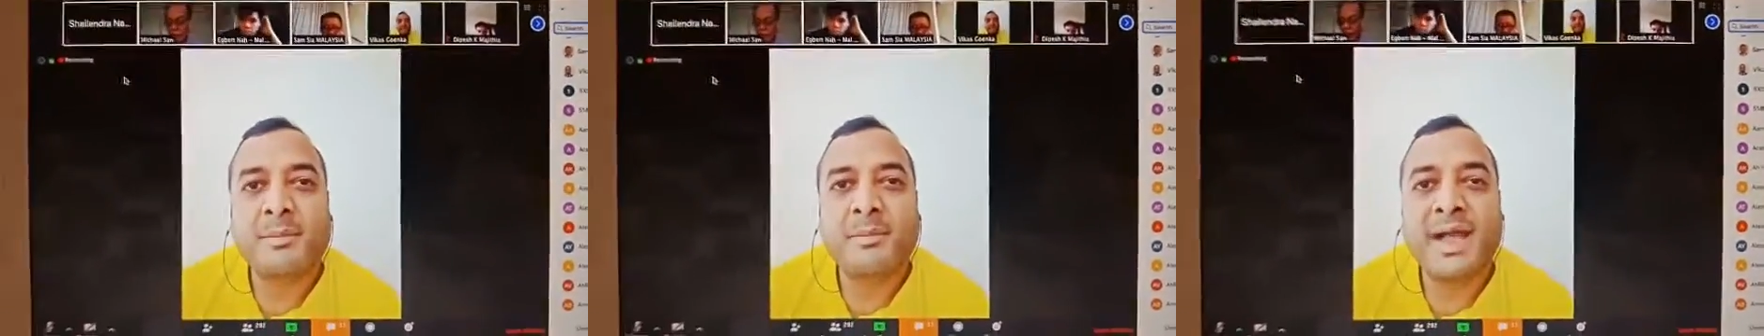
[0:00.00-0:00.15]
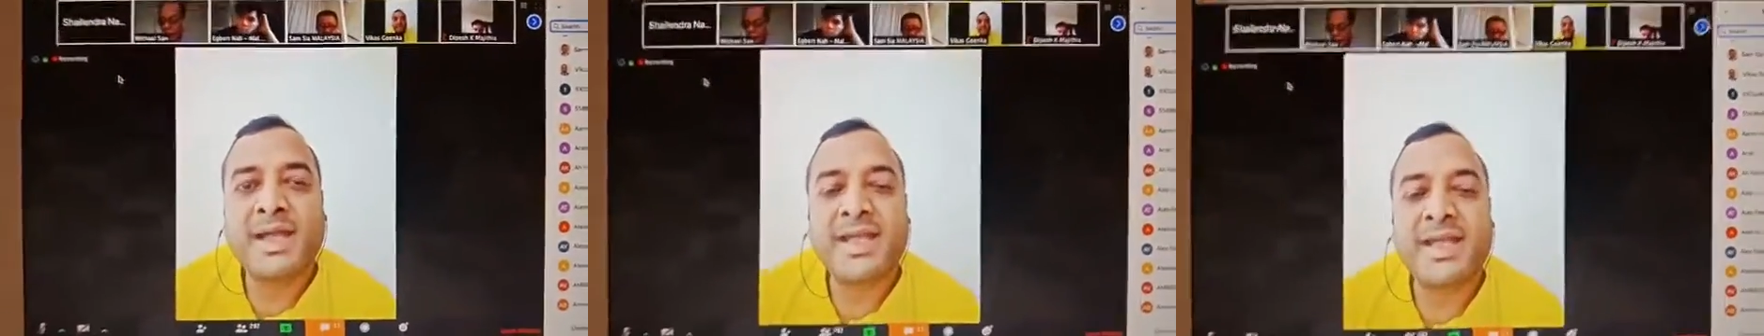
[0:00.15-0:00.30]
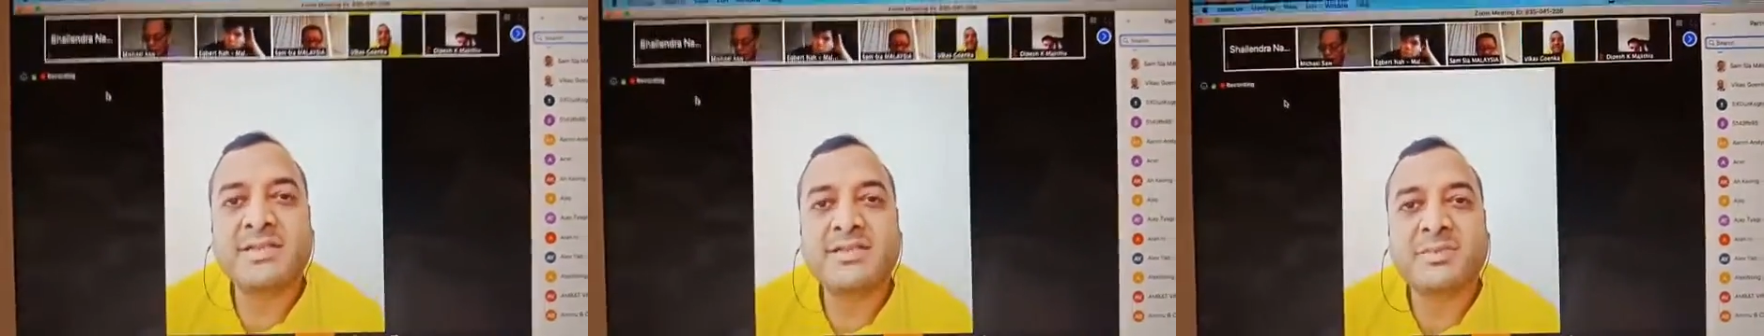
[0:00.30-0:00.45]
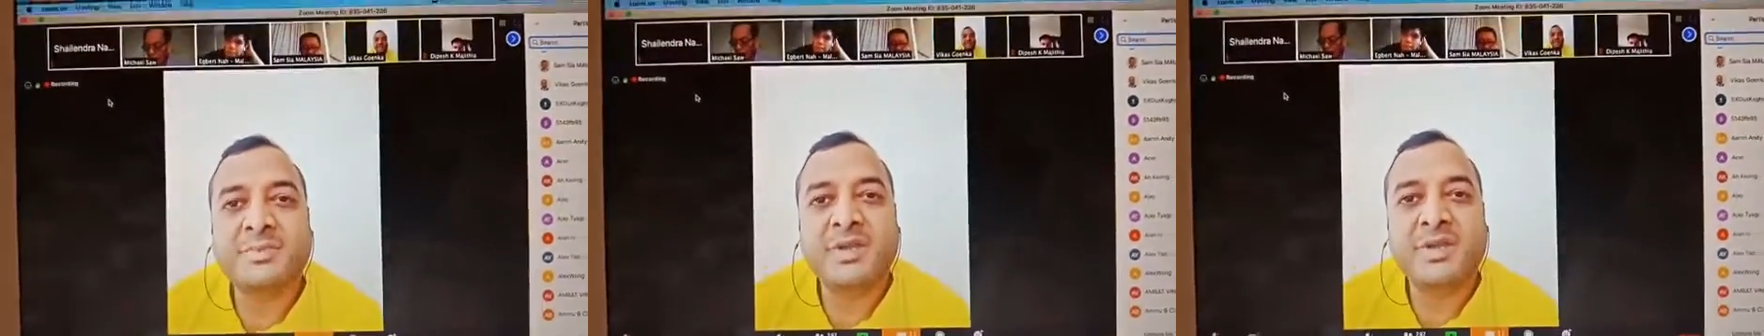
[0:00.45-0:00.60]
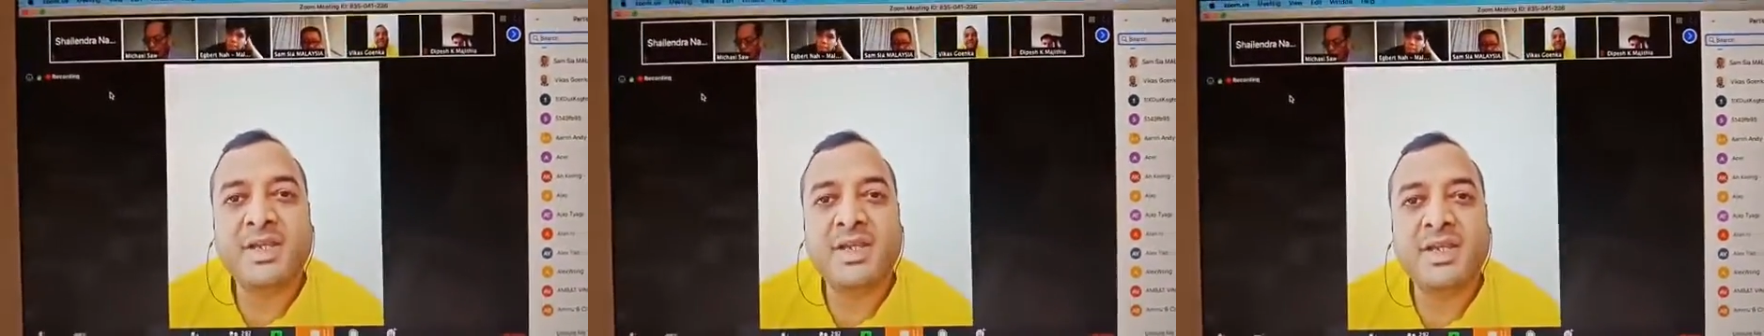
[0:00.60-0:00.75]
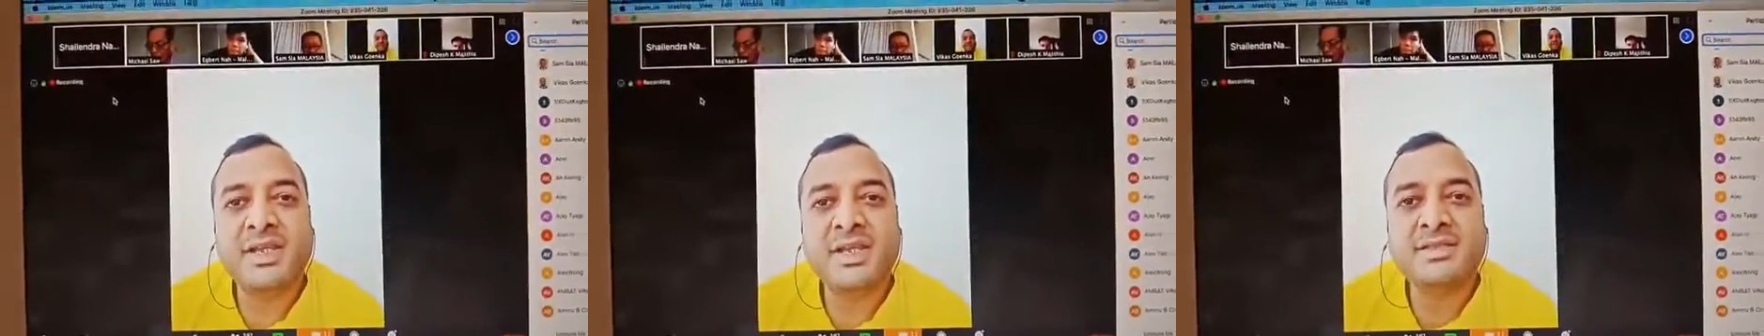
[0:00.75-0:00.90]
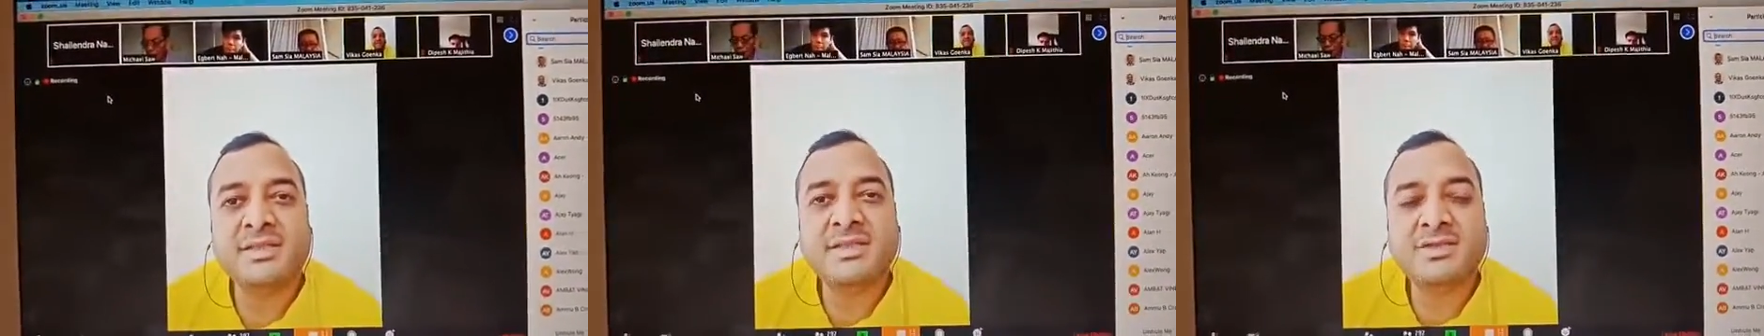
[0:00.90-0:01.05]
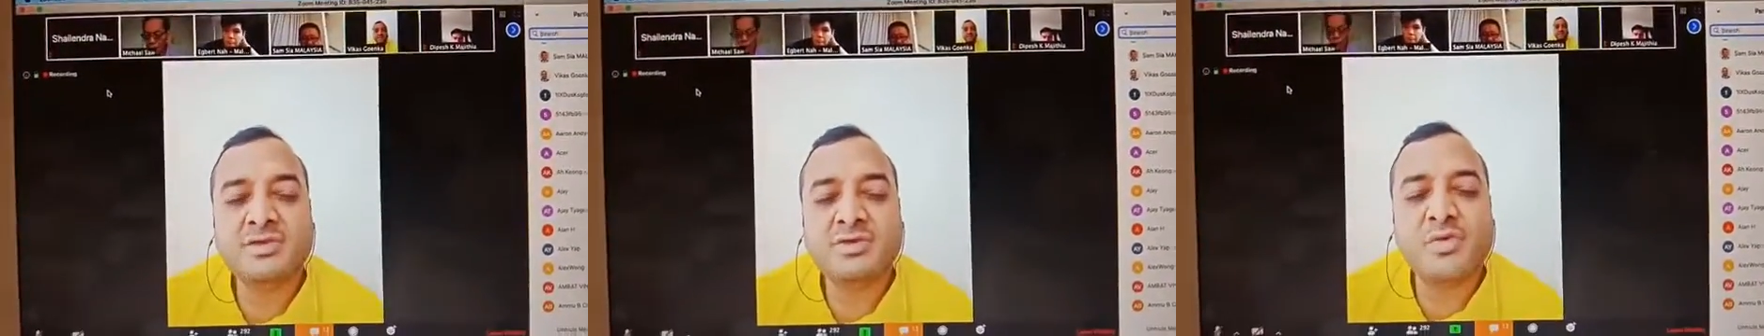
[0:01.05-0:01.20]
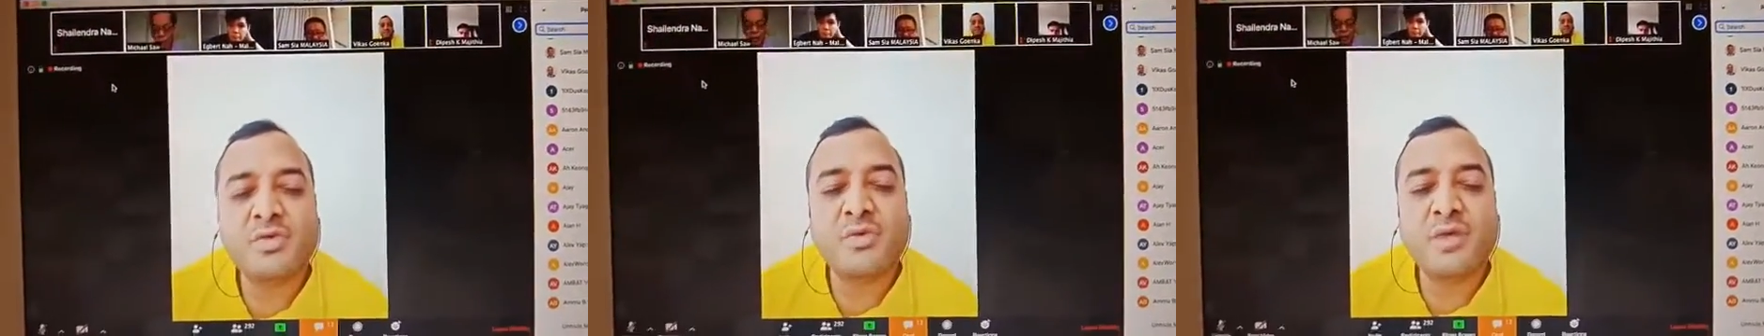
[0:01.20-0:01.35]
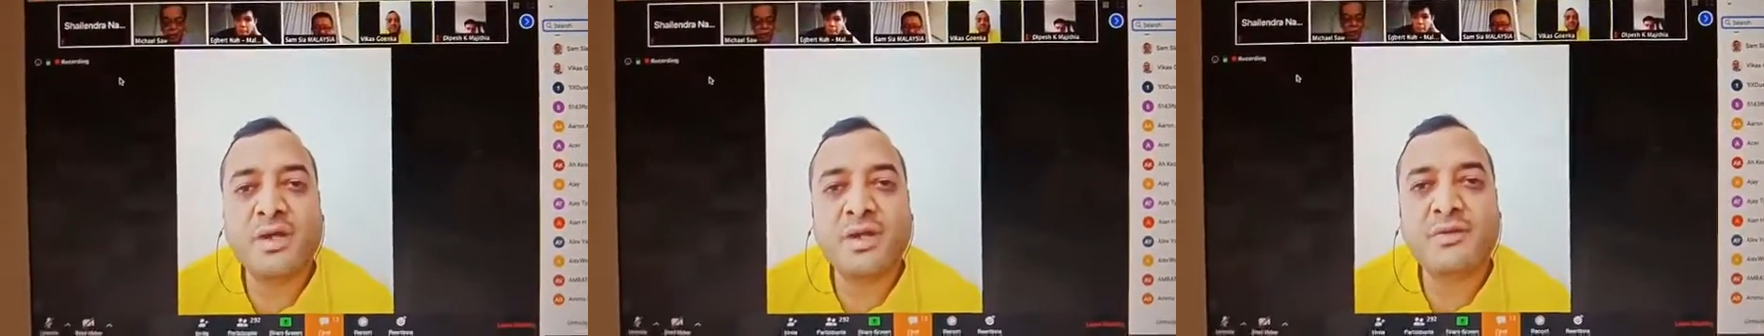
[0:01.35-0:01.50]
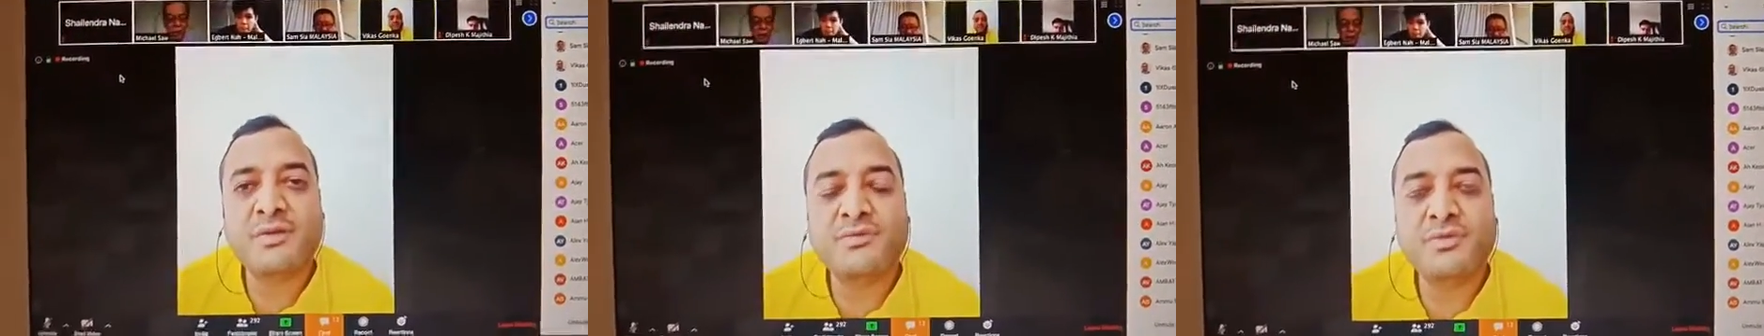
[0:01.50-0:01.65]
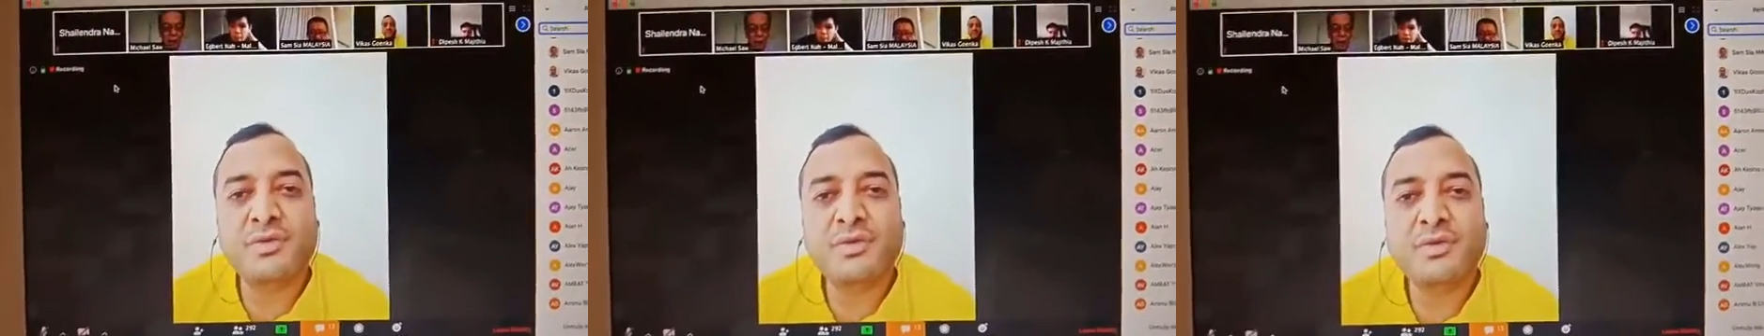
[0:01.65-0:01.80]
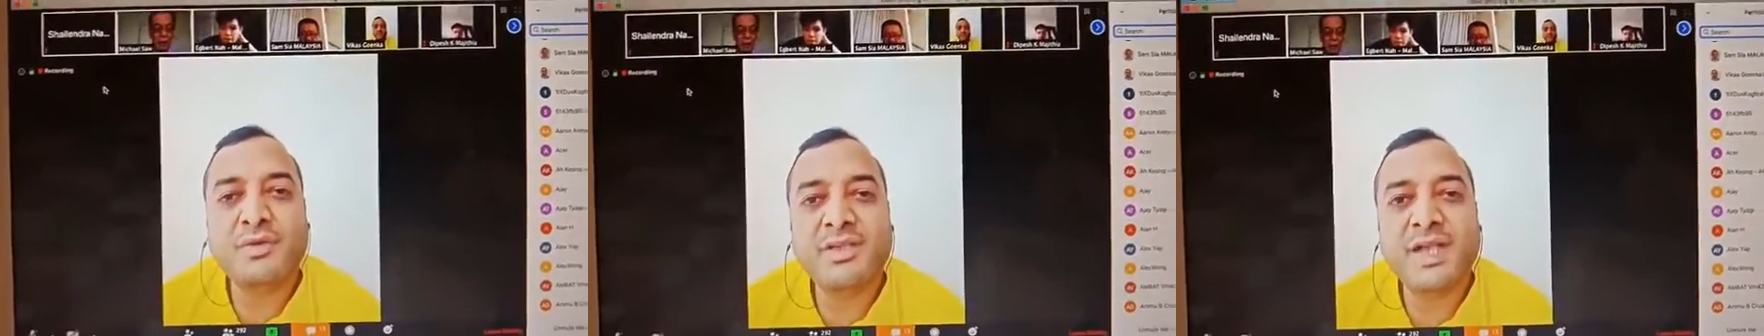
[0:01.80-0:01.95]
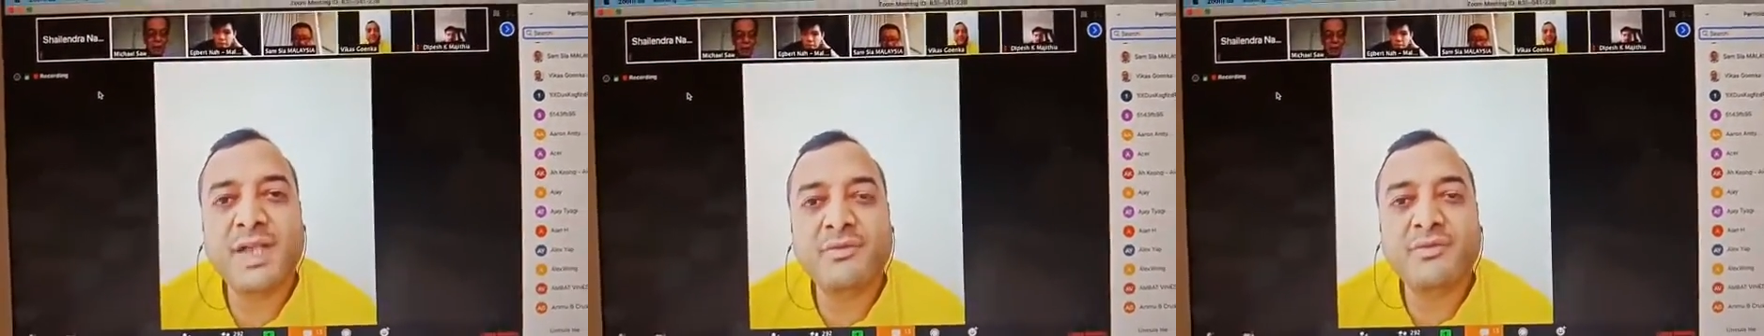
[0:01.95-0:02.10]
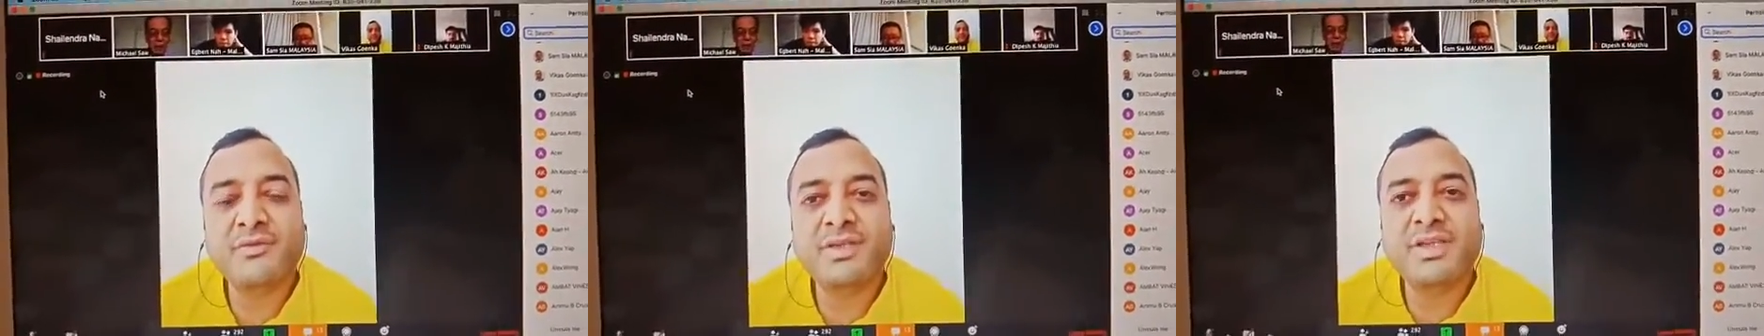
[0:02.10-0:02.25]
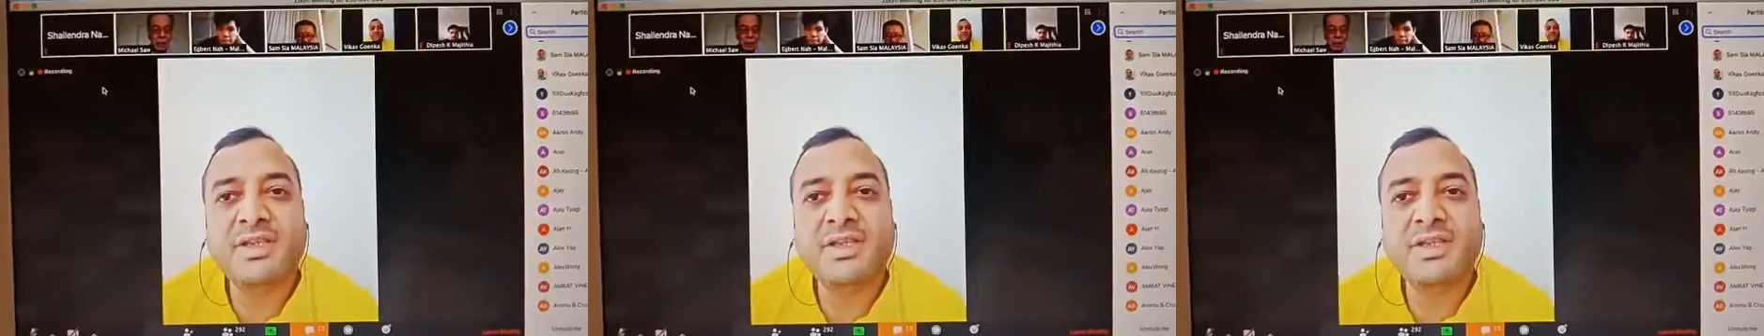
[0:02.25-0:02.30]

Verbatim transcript: My experience is so wonderful that